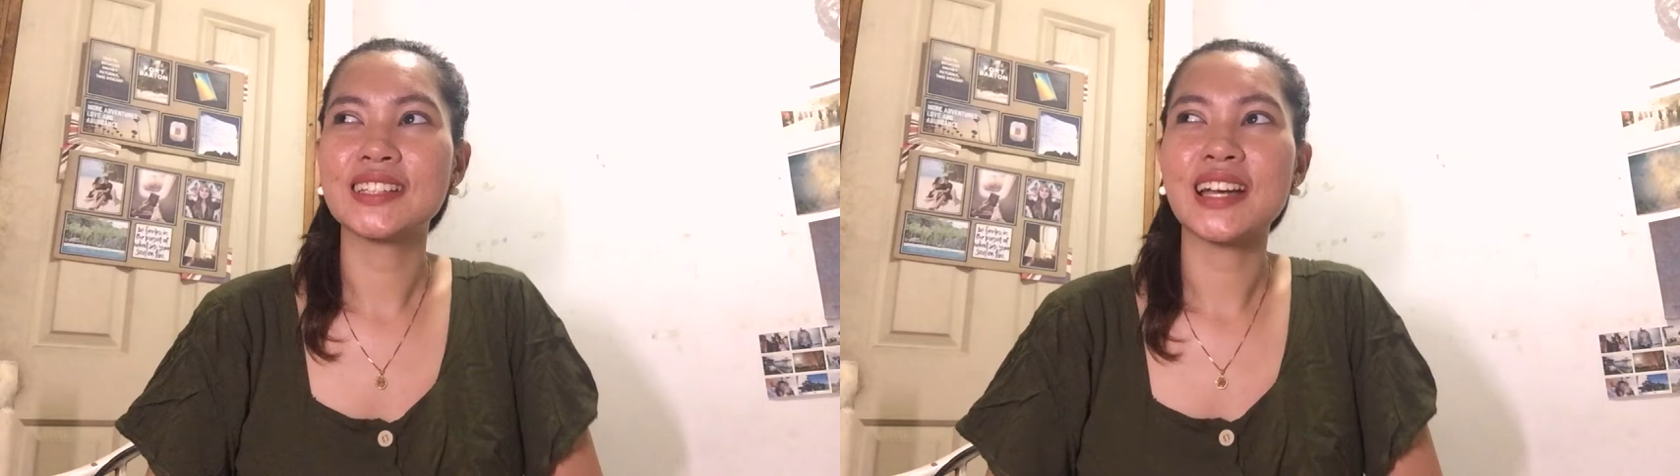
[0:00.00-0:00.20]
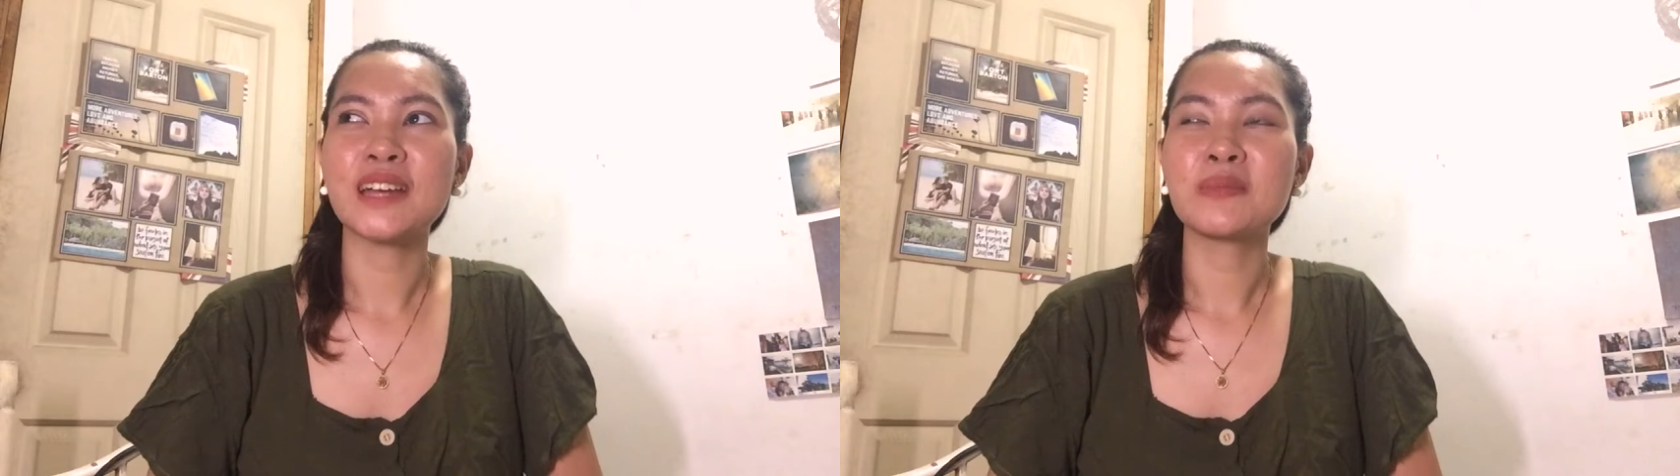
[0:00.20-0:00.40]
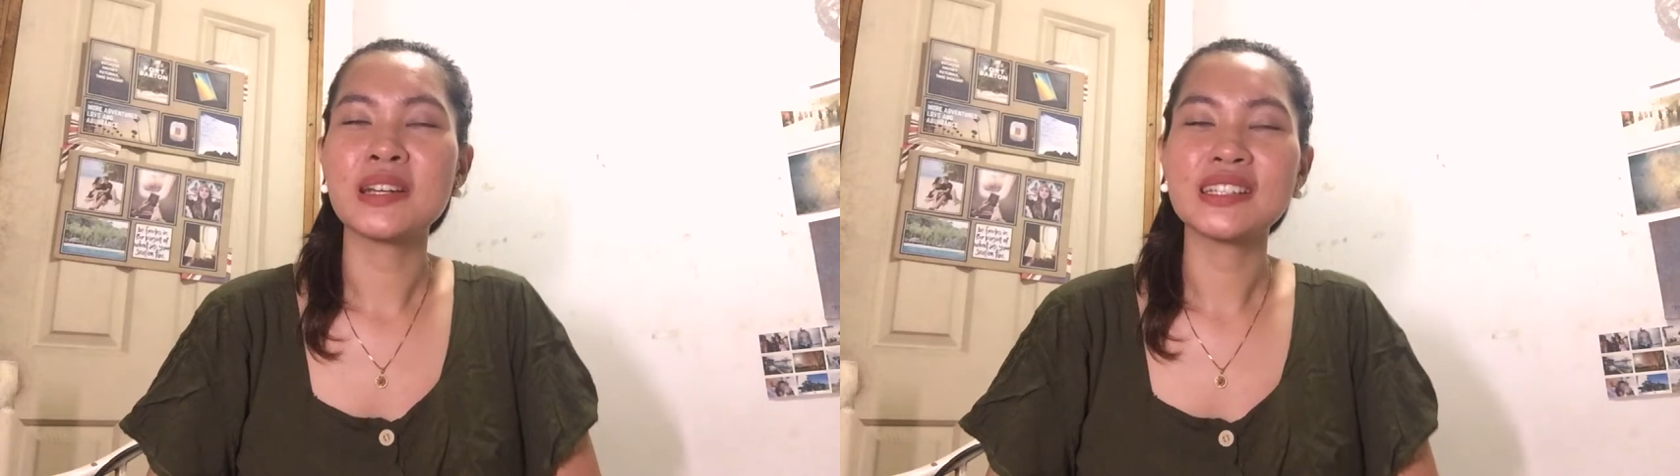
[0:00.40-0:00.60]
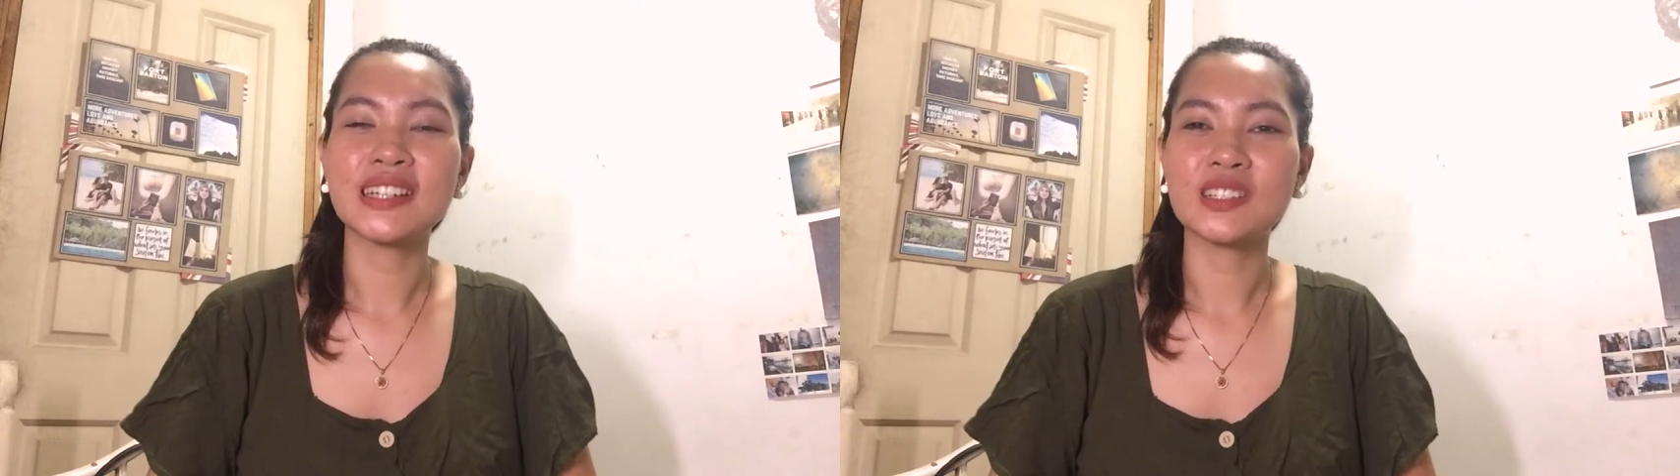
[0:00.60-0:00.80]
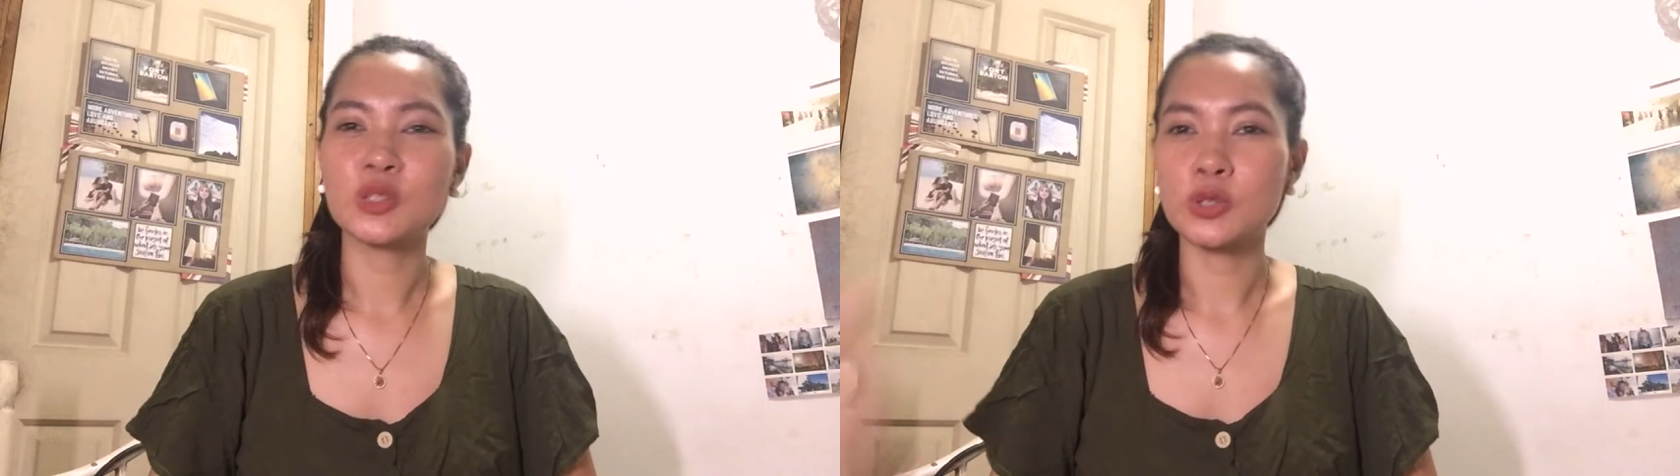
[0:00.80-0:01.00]
I might
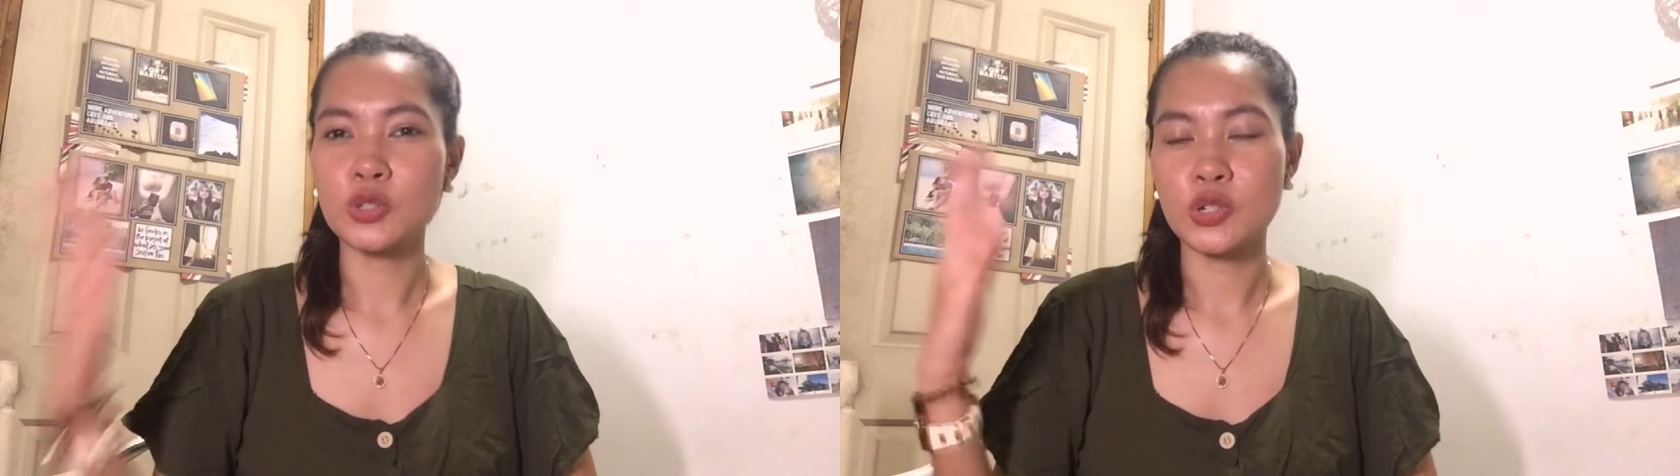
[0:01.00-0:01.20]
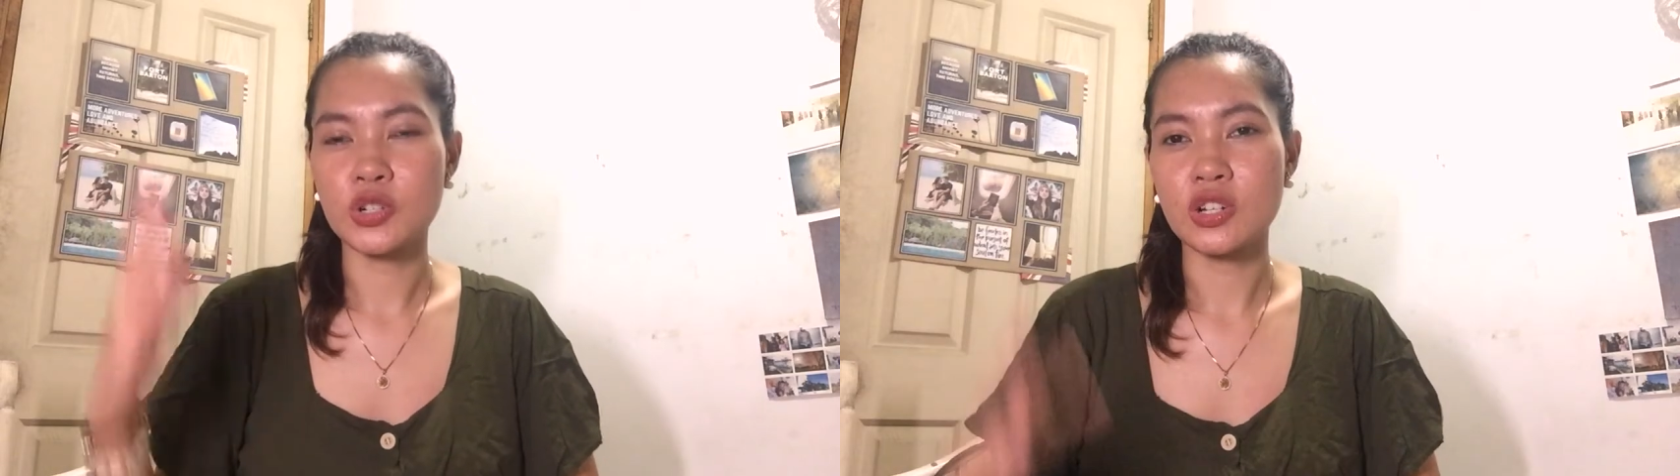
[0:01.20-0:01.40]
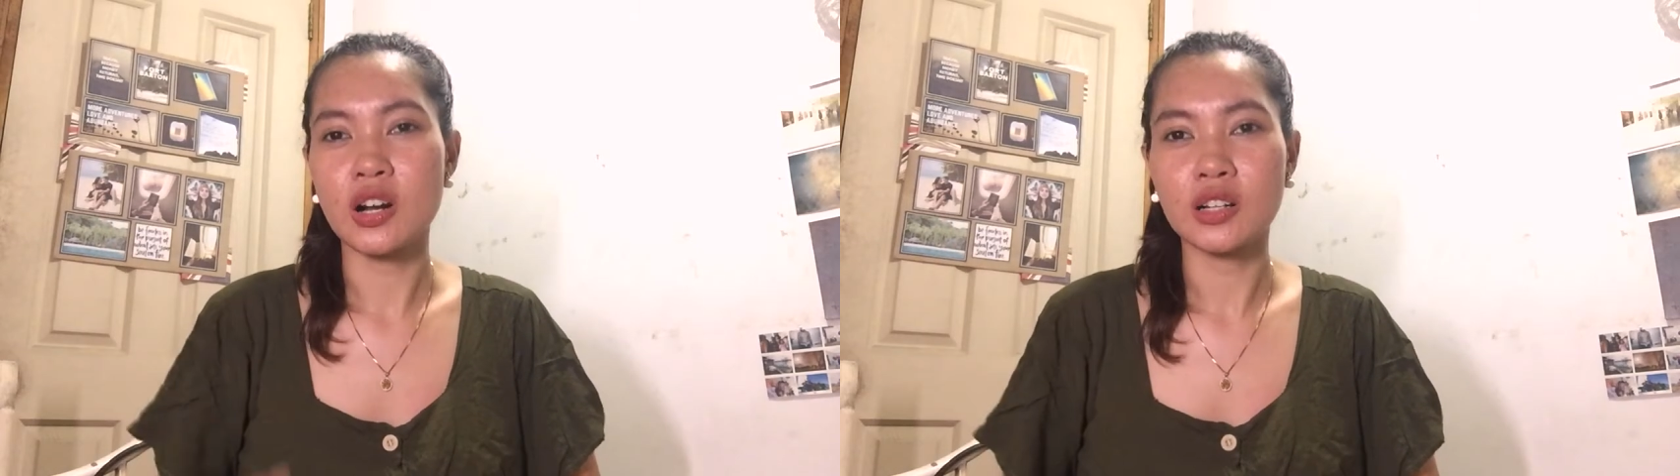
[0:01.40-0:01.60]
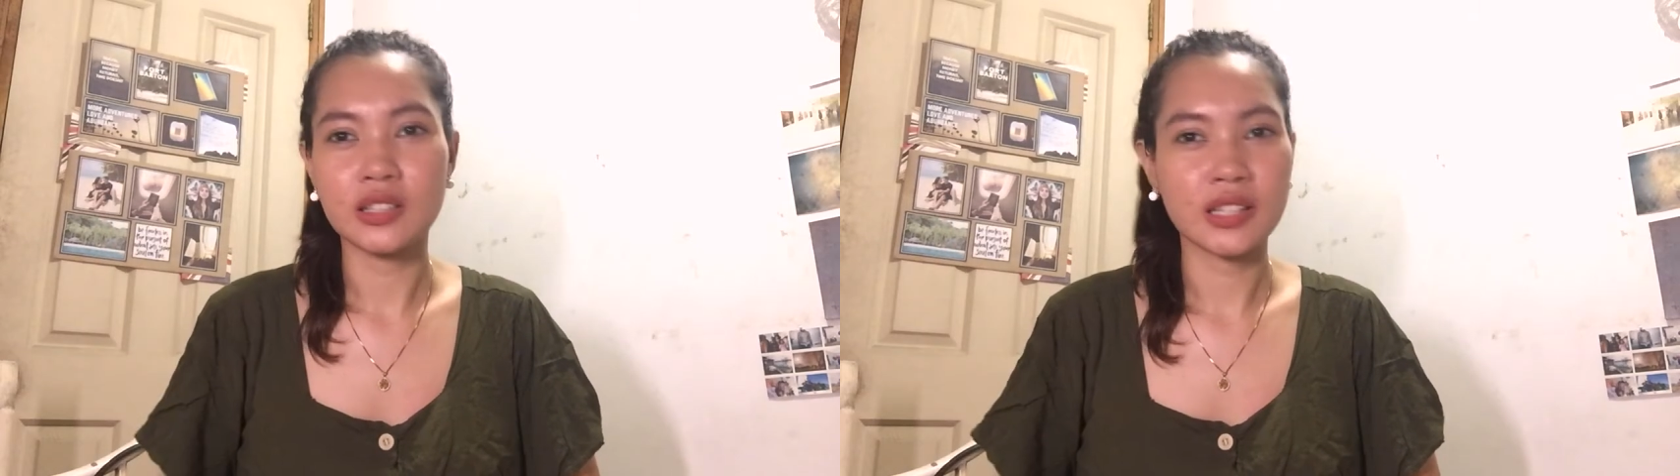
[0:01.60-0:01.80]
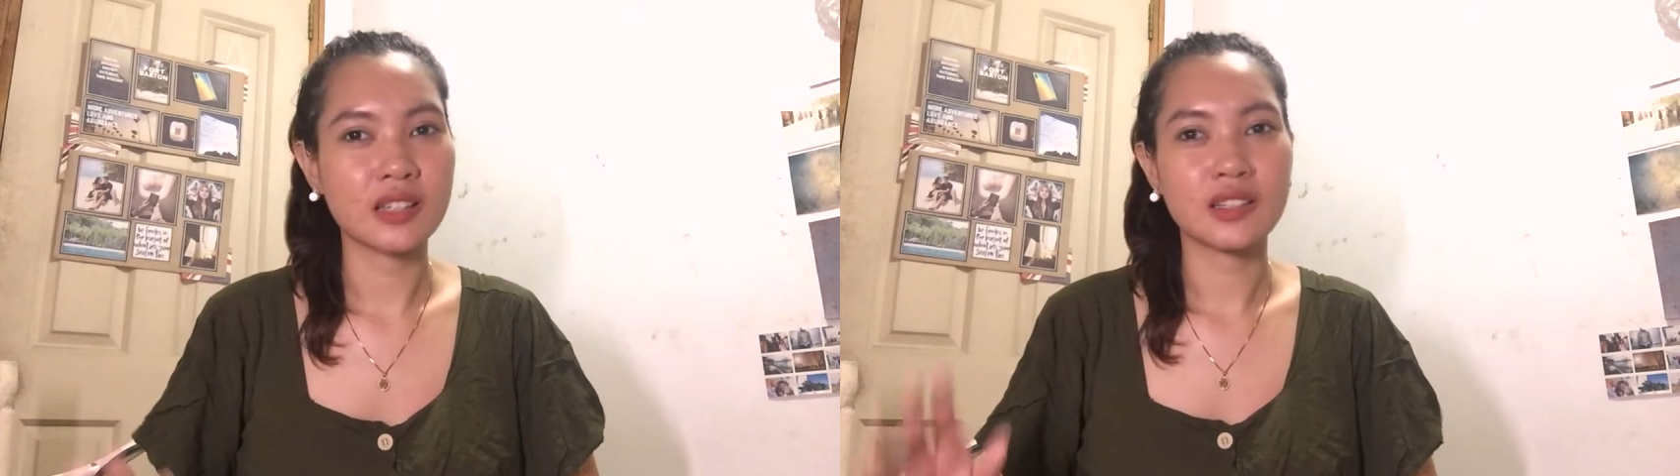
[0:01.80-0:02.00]
get culture shock,
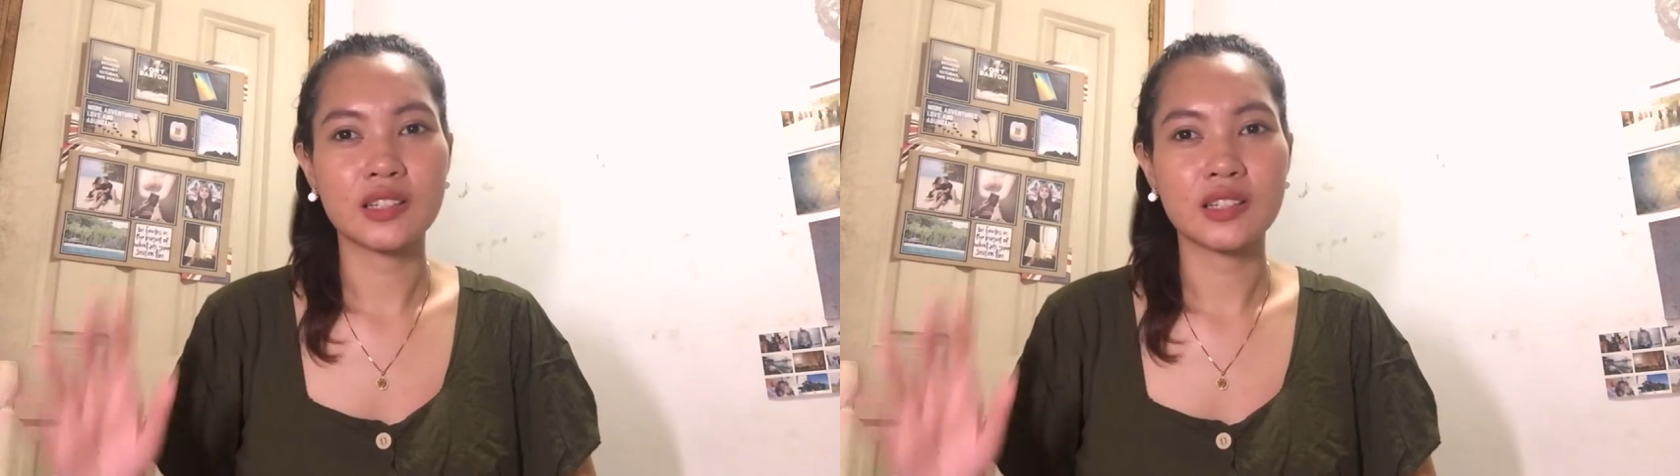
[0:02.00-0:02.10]
like